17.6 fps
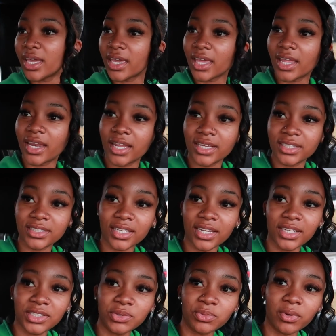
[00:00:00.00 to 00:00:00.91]
and he
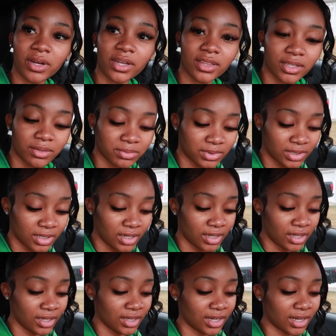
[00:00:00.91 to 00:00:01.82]
said he's wearing them
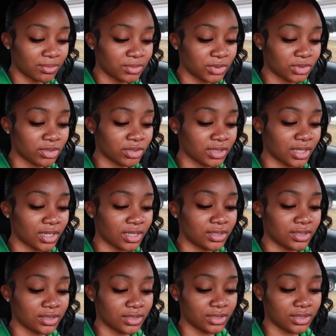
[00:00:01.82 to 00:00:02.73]
today and I'm so
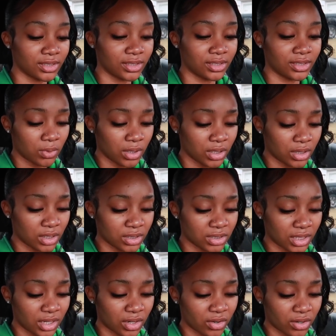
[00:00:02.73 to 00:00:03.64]
excited to see what it
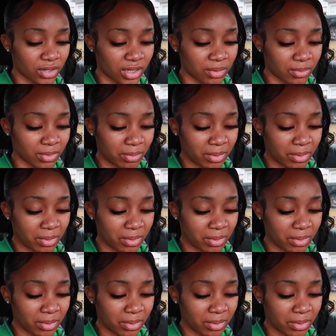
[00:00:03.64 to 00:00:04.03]
looks like on him.